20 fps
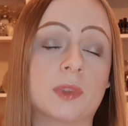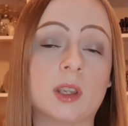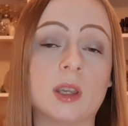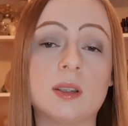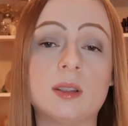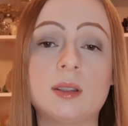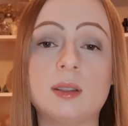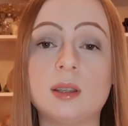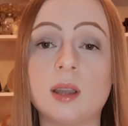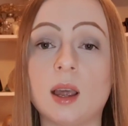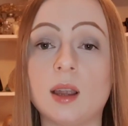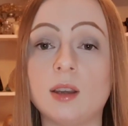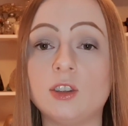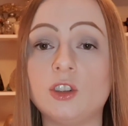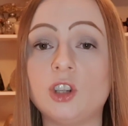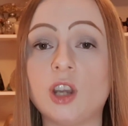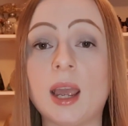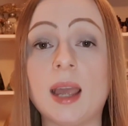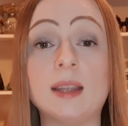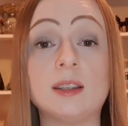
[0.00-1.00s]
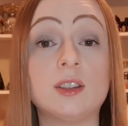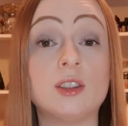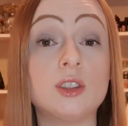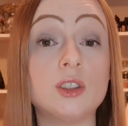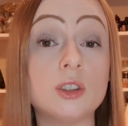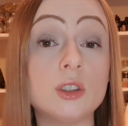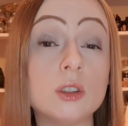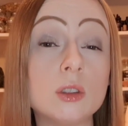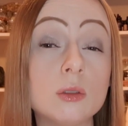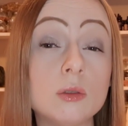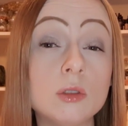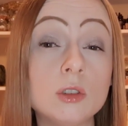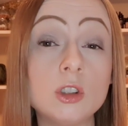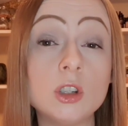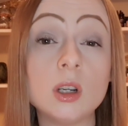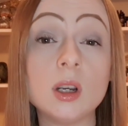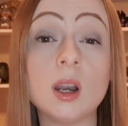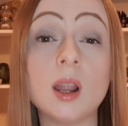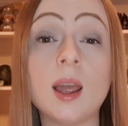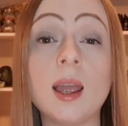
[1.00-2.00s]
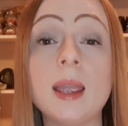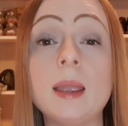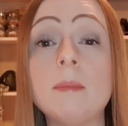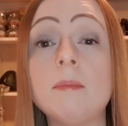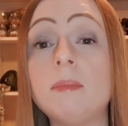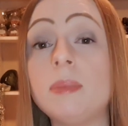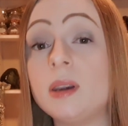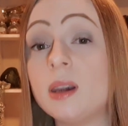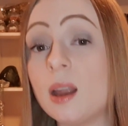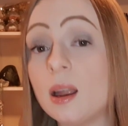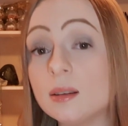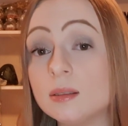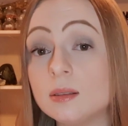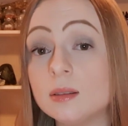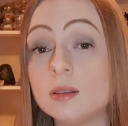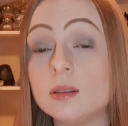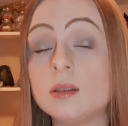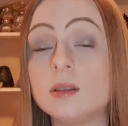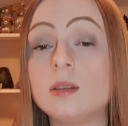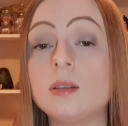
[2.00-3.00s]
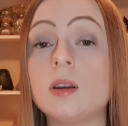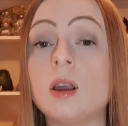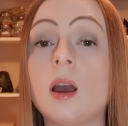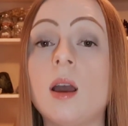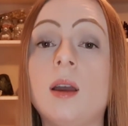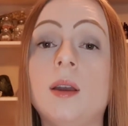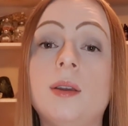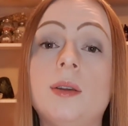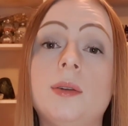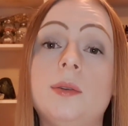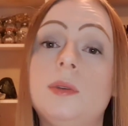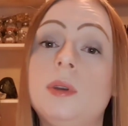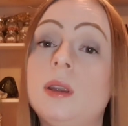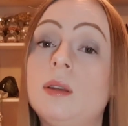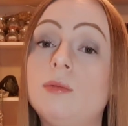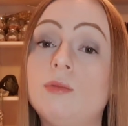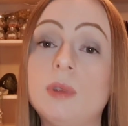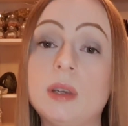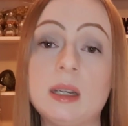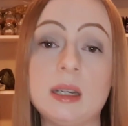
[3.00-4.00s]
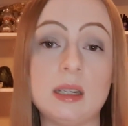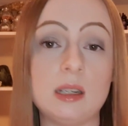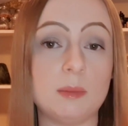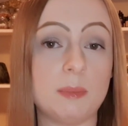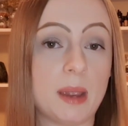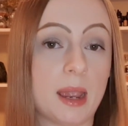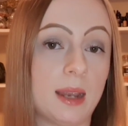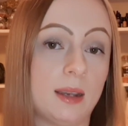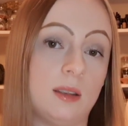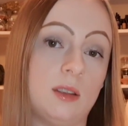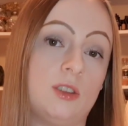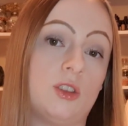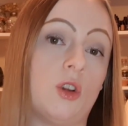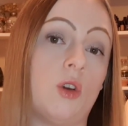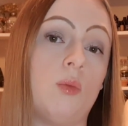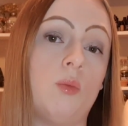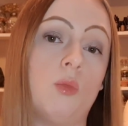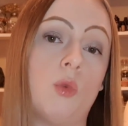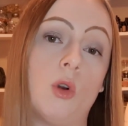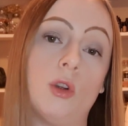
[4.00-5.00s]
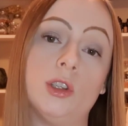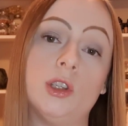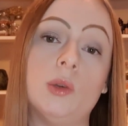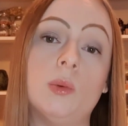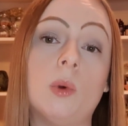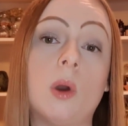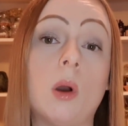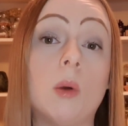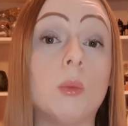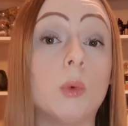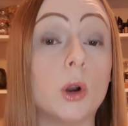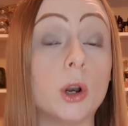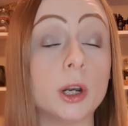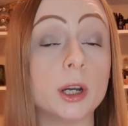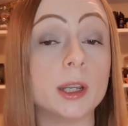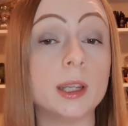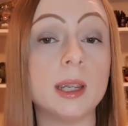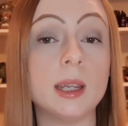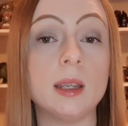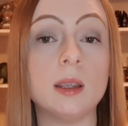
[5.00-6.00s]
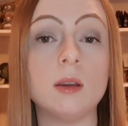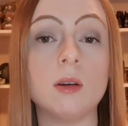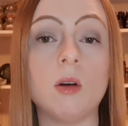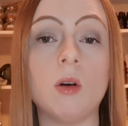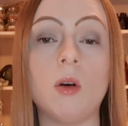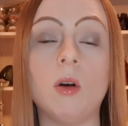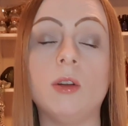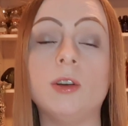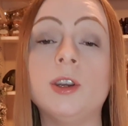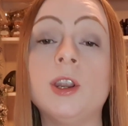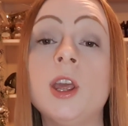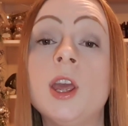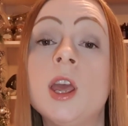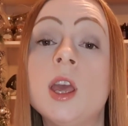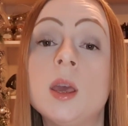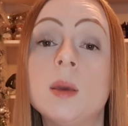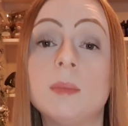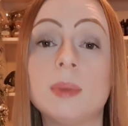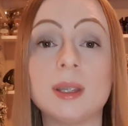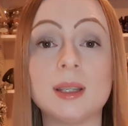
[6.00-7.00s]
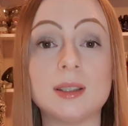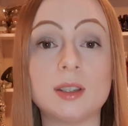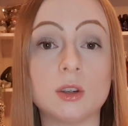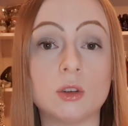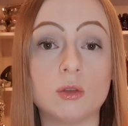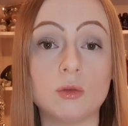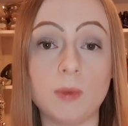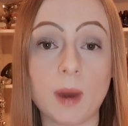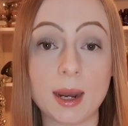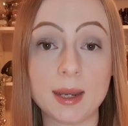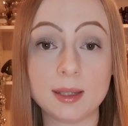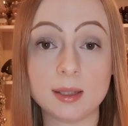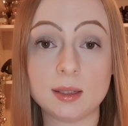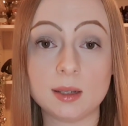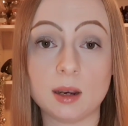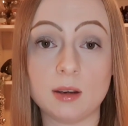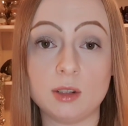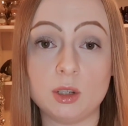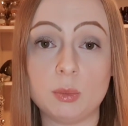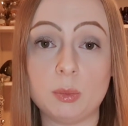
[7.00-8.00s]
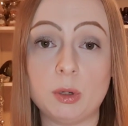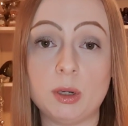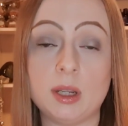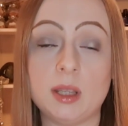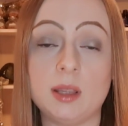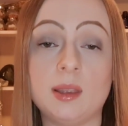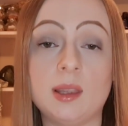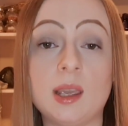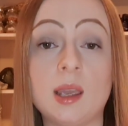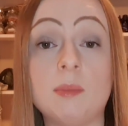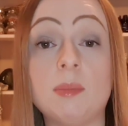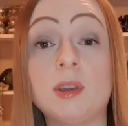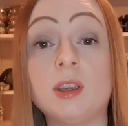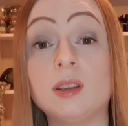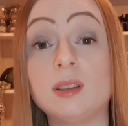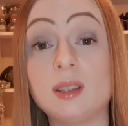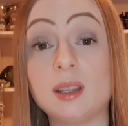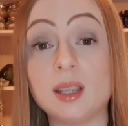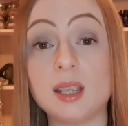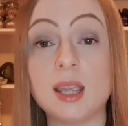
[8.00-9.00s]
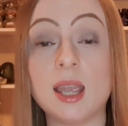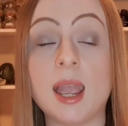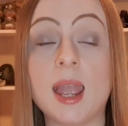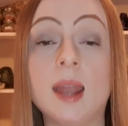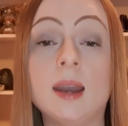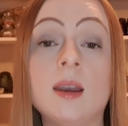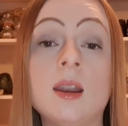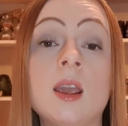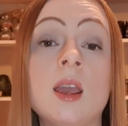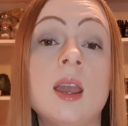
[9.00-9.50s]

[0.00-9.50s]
such as sugilite, bloodstone. It really depends on what you are working on, but it's a great stone to put in there because, again,